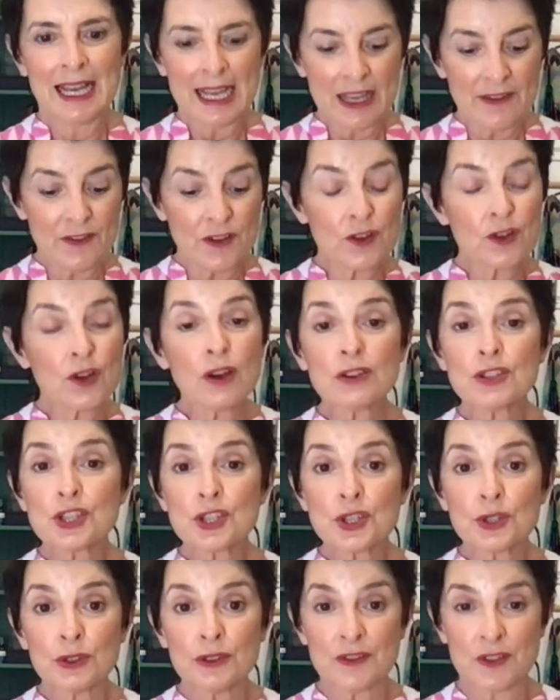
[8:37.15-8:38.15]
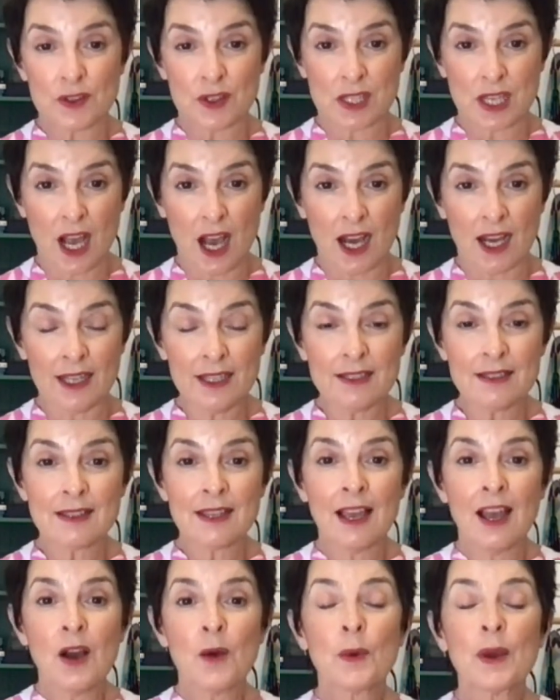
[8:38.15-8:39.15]
If you're not sure of your
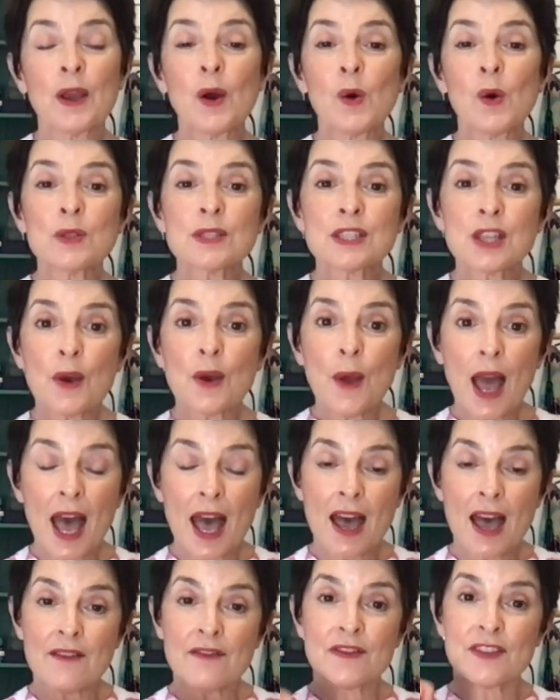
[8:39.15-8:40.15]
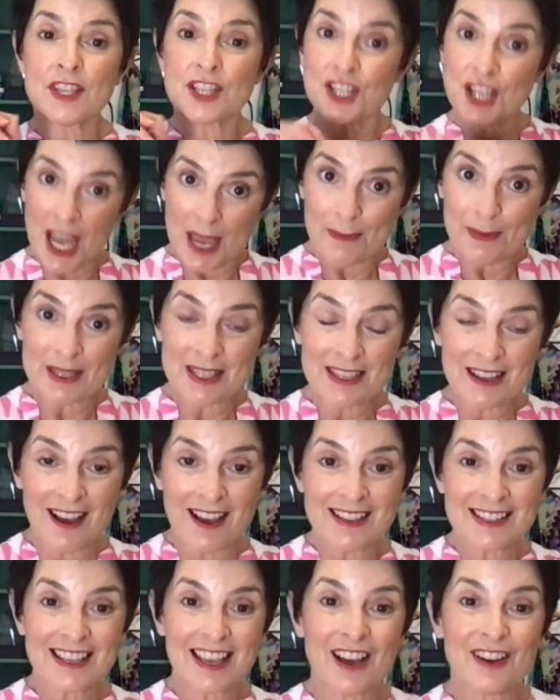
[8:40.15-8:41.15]
size, we also have the shape and
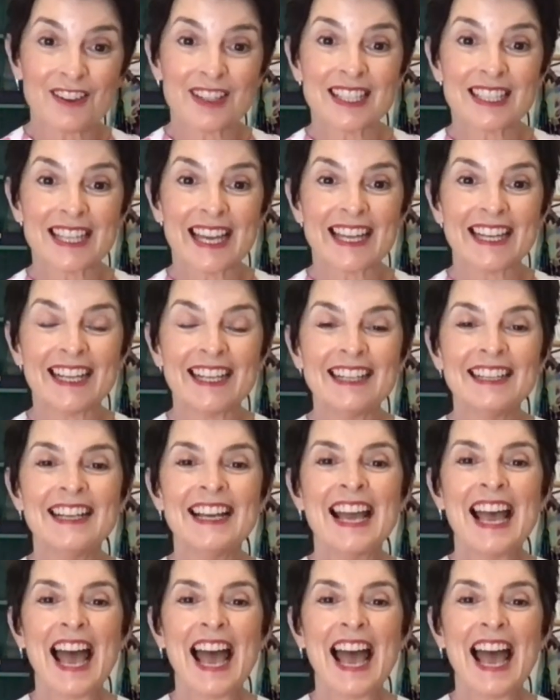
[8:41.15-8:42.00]
size calculator,